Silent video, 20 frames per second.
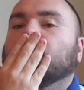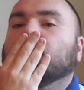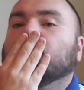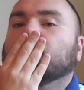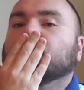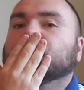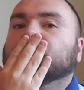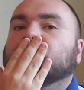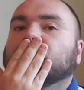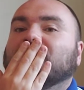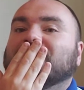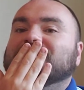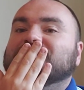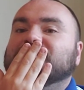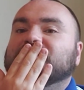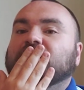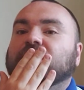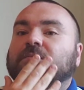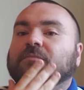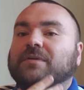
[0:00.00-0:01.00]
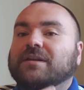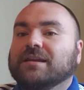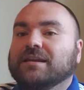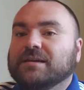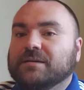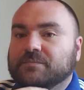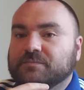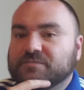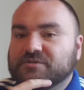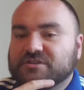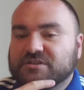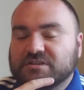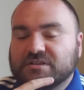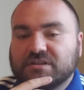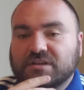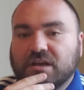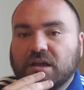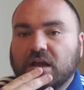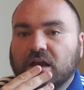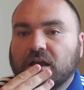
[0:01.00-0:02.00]
was pressing on my lips,
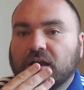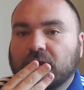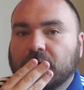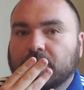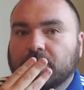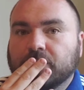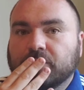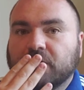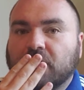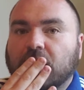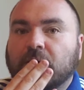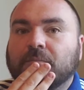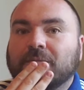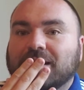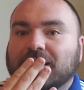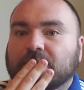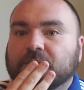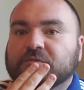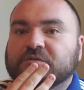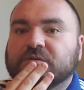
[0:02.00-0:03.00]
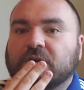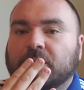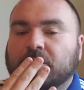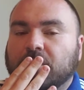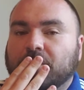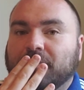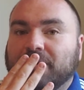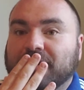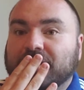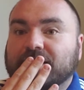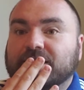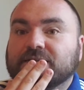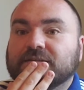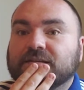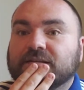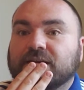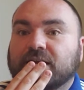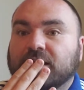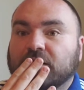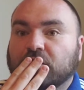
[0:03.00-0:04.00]
not on my lips, on my beard,
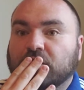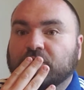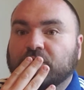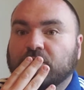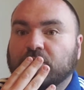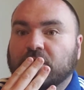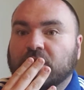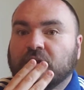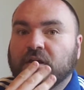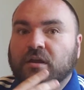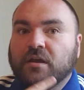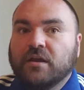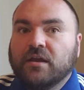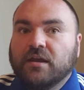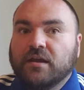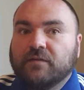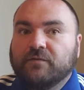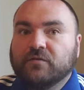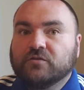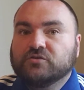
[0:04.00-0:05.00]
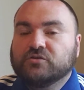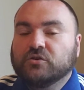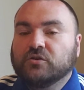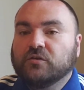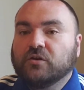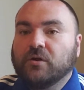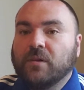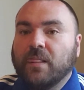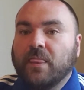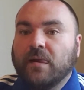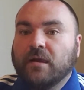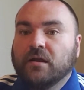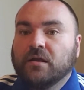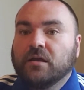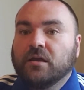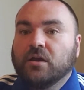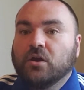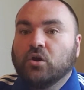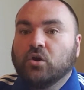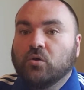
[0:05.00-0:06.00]
and like if I sort of like
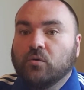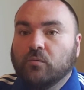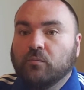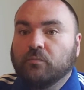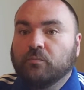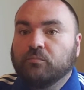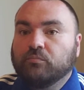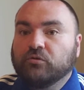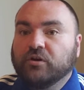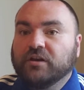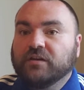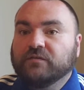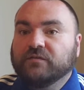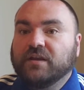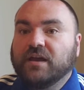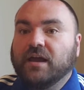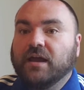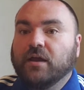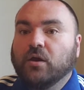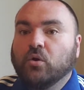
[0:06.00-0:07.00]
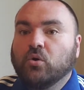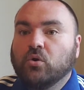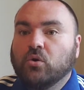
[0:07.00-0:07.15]
breathed out